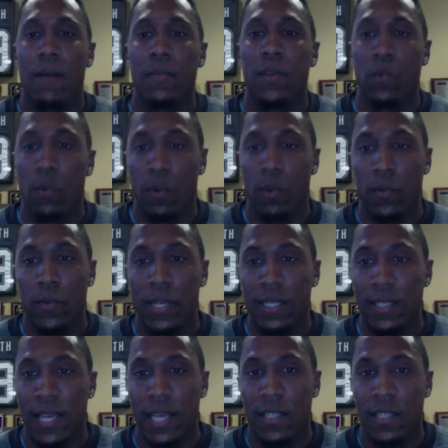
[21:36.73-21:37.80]
Then when we
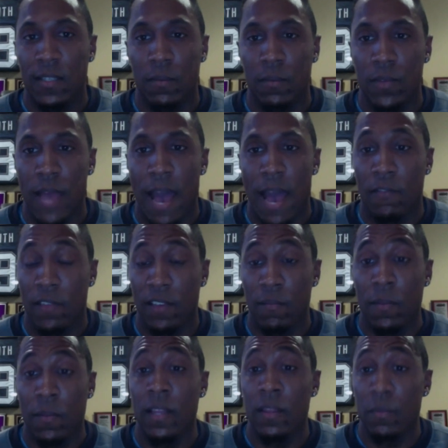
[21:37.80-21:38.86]
retest them after
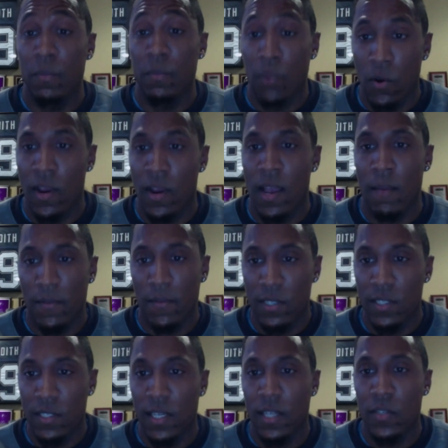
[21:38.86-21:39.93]
they've been in the program
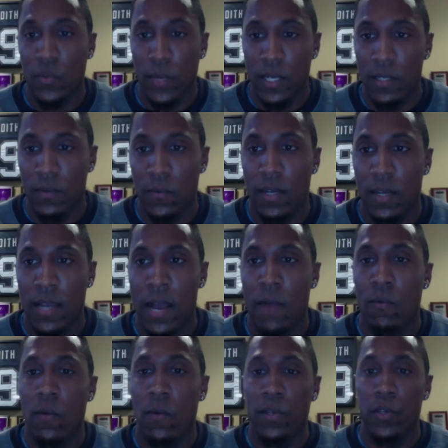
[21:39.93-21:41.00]
every 6 weeks and
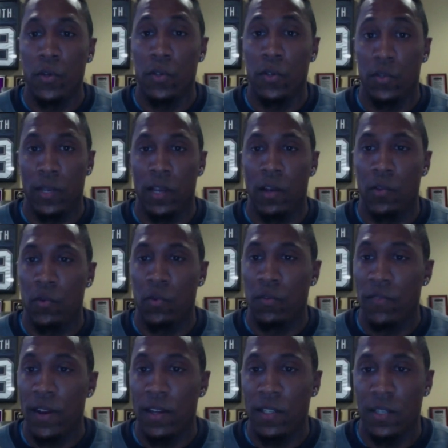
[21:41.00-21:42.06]
whatnot, what we do is we go through
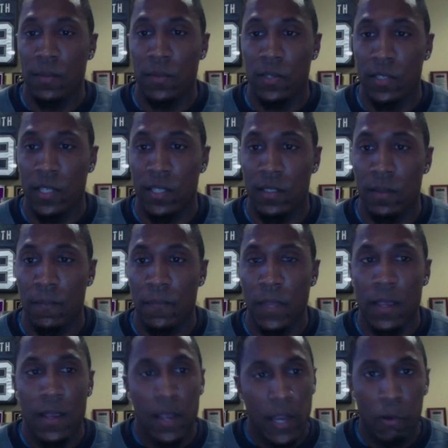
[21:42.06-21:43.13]
a very similar system.
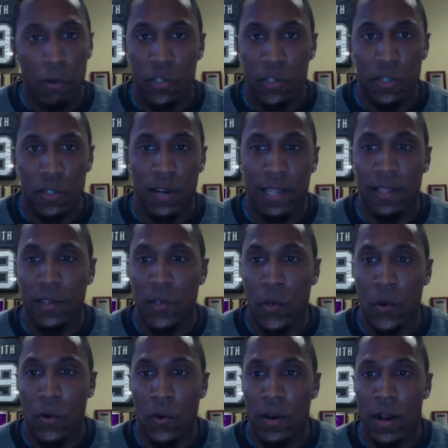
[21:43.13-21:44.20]
Coaches are at the
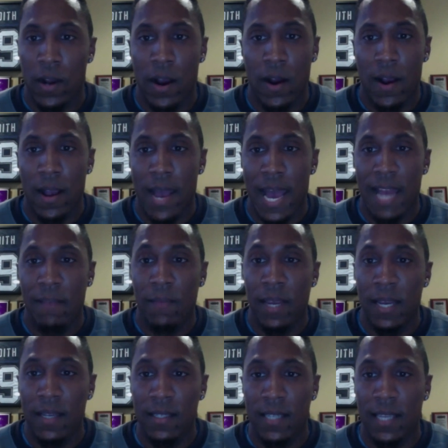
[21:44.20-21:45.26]
door, our
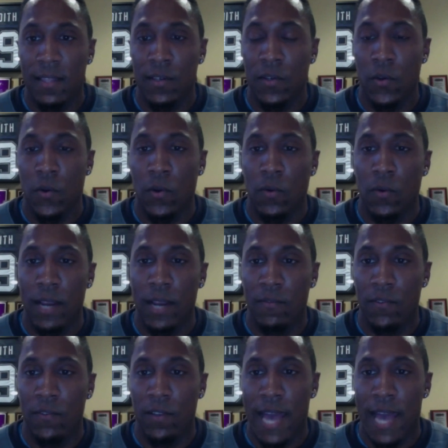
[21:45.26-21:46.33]
admin is at the door
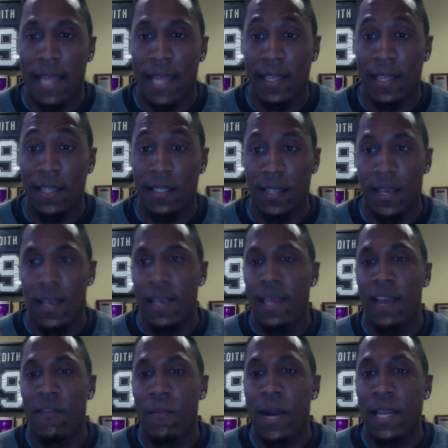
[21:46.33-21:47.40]
waiting for the athletes.
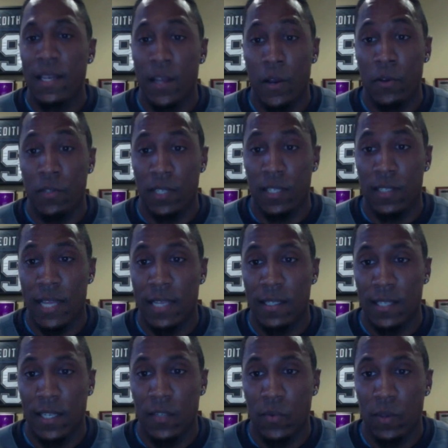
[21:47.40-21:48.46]
Everybody knows it's that
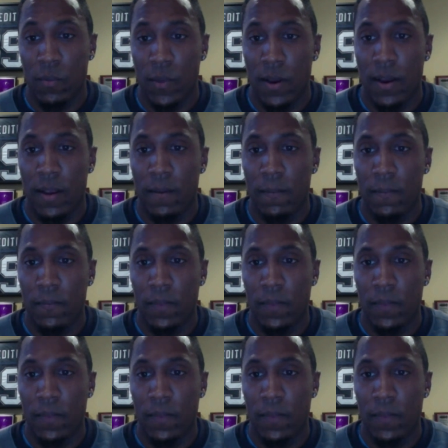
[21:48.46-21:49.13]
6-week period